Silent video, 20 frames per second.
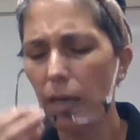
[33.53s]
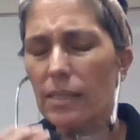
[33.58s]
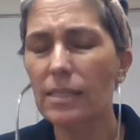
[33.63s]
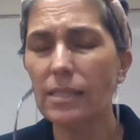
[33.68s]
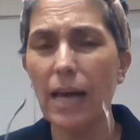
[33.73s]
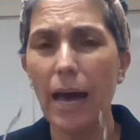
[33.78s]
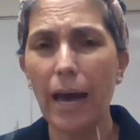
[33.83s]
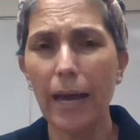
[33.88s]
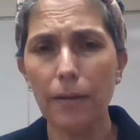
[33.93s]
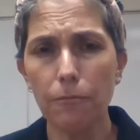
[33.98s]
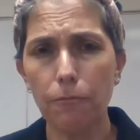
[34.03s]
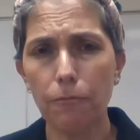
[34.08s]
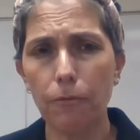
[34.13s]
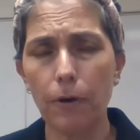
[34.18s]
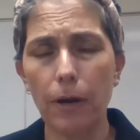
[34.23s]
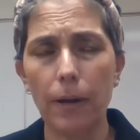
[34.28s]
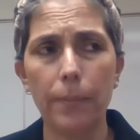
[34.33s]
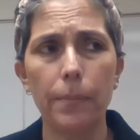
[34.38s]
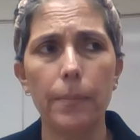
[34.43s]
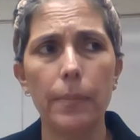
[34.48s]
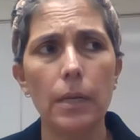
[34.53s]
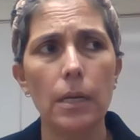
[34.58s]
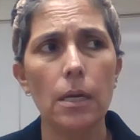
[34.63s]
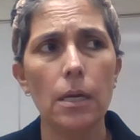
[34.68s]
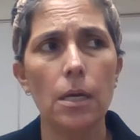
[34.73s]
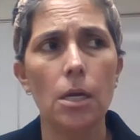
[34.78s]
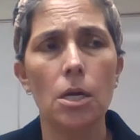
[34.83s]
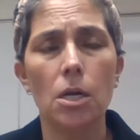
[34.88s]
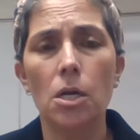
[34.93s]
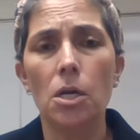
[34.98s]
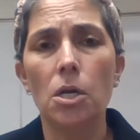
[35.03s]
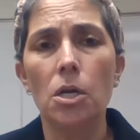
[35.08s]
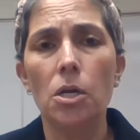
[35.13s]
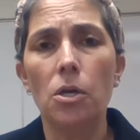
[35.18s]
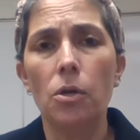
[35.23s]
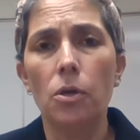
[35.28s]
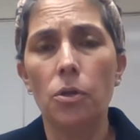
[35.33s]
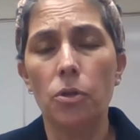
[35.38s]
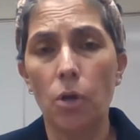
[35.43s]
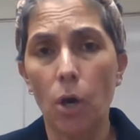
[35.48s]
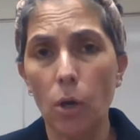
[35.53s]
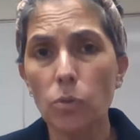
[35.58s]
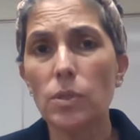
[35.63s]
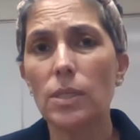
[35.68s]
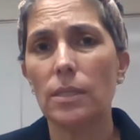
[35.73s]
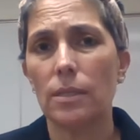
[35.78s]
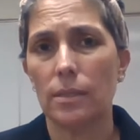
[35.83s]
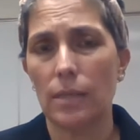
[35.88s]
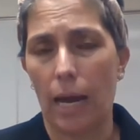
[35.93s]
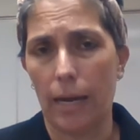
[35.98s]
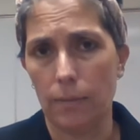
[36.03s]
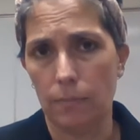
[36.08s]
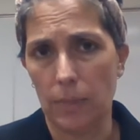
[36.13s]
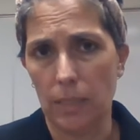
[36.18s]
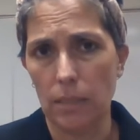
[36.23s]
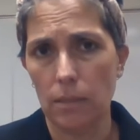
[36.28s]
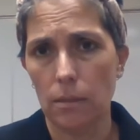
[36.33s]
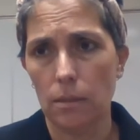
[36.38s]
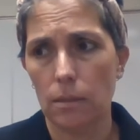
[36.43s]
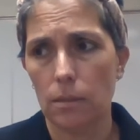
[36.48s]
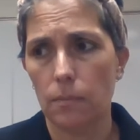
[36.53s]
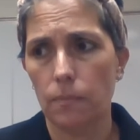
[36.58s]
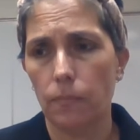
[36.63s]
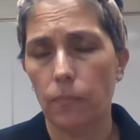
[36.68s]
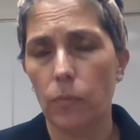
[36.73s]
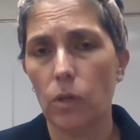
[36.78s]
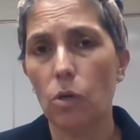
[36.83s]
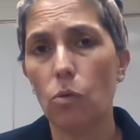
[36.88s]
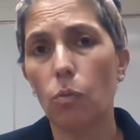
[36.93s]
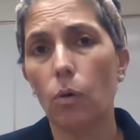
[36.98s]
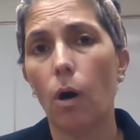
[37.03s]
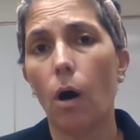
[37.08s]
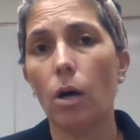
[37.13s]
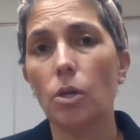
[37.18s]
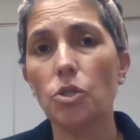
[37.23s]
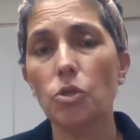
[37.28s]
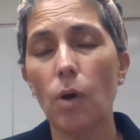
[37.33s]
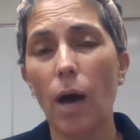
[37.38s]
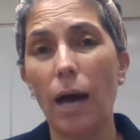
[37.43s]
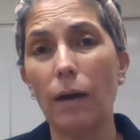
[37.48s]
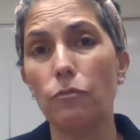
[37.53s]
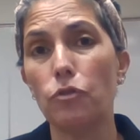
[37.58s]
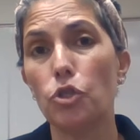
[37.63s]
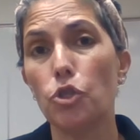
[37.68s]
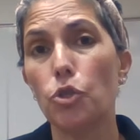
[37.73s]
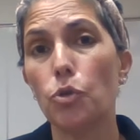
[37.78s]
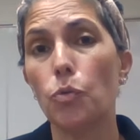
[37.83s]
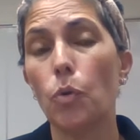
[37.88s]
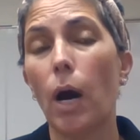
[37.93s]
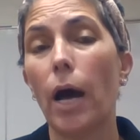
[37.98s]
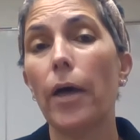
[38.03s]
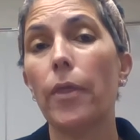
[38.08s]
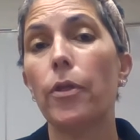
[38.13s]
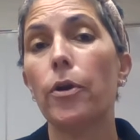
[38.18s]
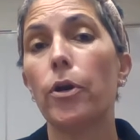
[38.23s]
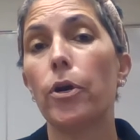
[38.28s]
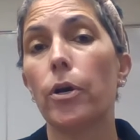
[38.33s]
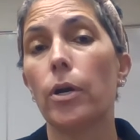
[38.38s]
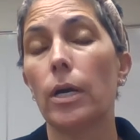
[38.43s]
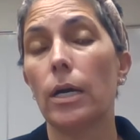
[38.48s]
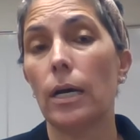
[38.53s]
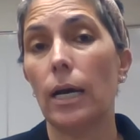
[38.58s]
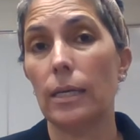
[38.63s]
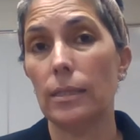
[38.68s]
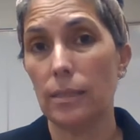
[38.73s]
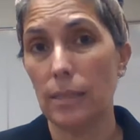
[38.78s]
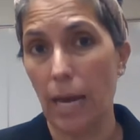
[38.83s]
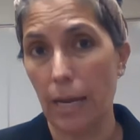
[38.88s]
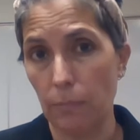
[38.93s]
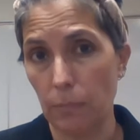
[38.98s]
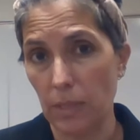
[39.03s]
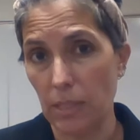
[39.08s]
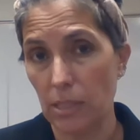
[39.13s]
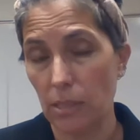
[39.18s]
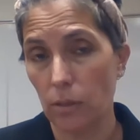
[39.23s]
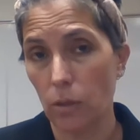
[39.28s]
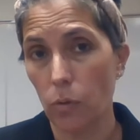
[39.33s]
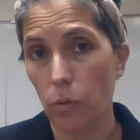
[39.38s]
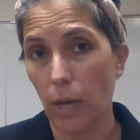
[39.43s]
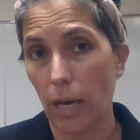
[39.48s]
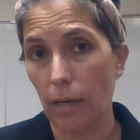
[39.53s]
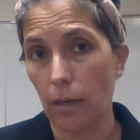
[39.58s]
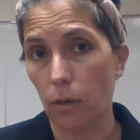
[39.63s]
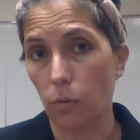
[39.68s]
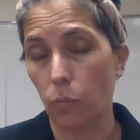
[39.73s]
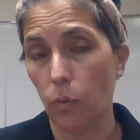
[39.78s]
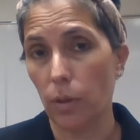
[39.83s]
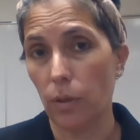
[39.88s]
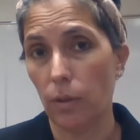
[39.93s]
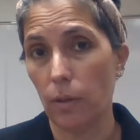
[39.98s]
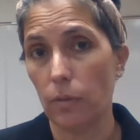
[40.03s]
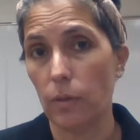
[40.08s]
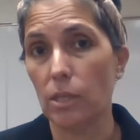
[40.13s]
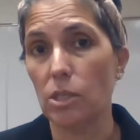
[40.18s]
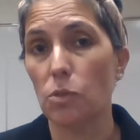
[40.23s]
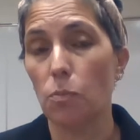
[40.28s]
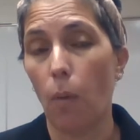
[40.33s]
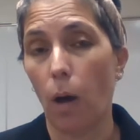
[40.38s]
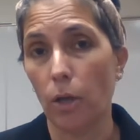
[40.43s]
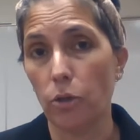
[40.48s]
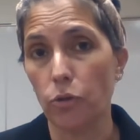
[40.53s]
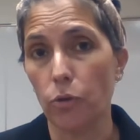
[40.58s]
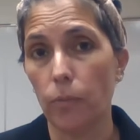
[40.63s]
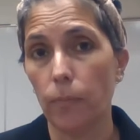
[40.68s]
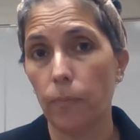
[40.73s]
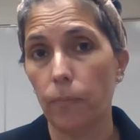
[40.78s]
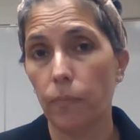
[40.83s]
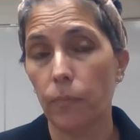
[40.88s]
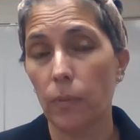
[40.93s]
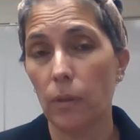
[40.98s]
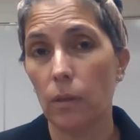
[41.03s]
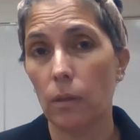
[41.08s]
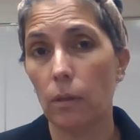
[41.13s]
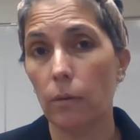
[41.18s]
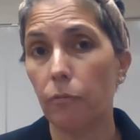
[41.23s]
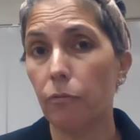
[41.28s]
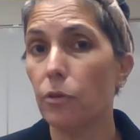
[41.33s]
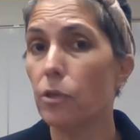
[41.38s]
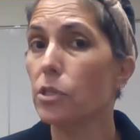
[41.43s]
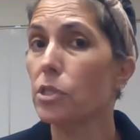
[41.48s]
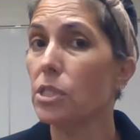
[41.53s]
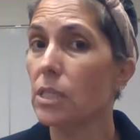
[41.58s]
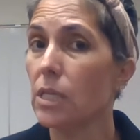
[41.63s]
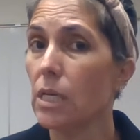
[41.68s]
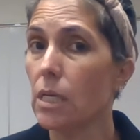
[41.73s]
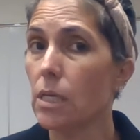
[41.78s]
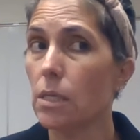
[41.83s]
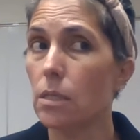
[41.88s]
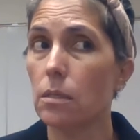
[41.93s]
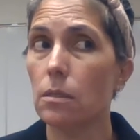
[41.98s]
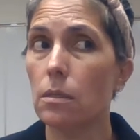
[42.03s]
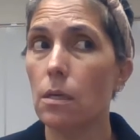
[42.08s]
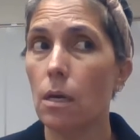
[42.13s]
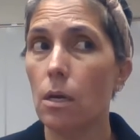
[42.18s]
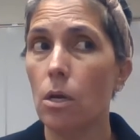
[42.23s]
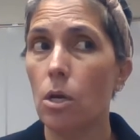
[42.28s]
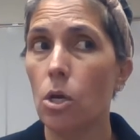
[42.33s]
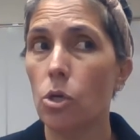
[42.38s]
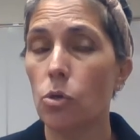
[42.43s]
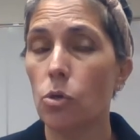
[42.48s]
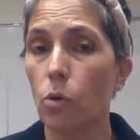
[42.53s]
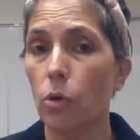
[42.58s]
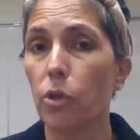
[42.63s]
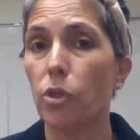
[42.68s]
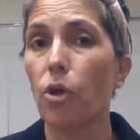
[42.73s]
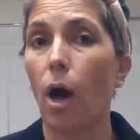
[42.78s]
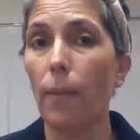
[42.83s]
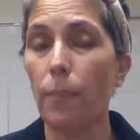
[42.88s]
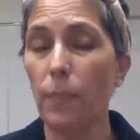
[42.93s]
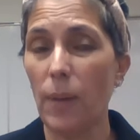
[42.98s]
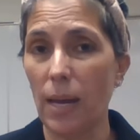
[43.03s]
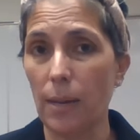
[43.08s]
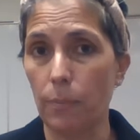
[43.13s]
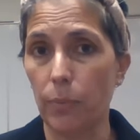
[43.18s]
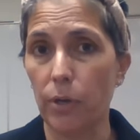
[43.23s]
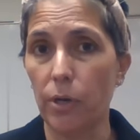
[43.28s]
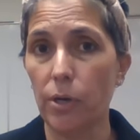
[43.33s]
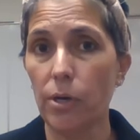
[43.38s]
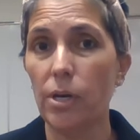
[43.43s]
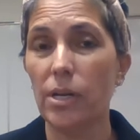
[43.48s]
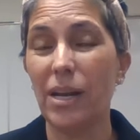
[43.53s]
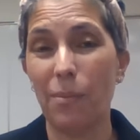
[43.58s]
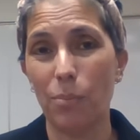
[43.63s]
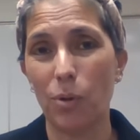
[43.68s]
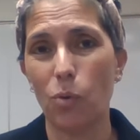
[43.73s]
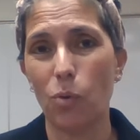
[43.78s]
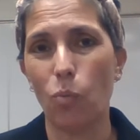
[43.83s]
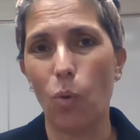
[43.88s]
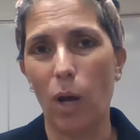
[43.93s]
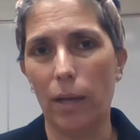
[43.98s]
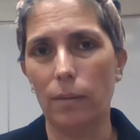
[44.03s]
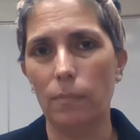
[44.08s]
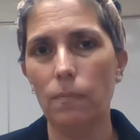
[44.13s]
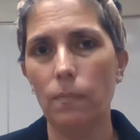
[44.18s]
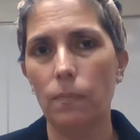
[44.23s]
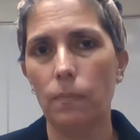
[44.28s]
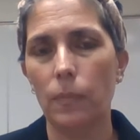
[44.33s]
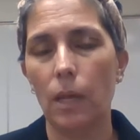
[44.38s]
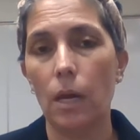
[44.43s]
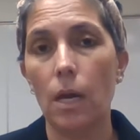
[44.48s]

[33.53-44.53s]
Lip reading: Aside from those assignments, you will also have two other assignments located within this module. The first is your thought paper, number 1,